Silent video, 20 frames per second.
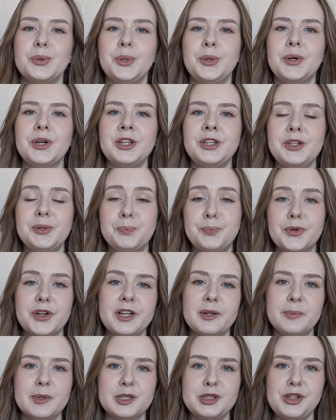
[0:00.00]
you can
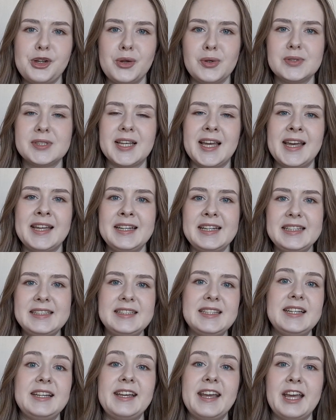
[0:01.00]
pretty much use any
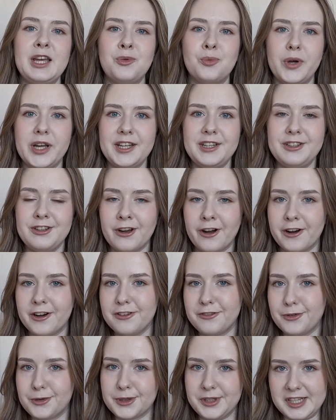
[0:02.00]
DK weight yarn
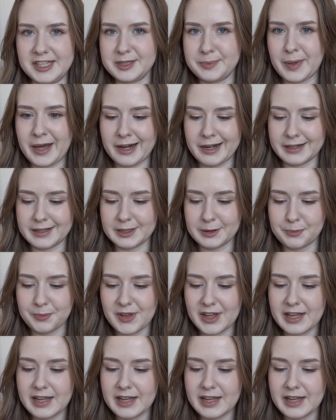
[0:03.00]
for this pattern.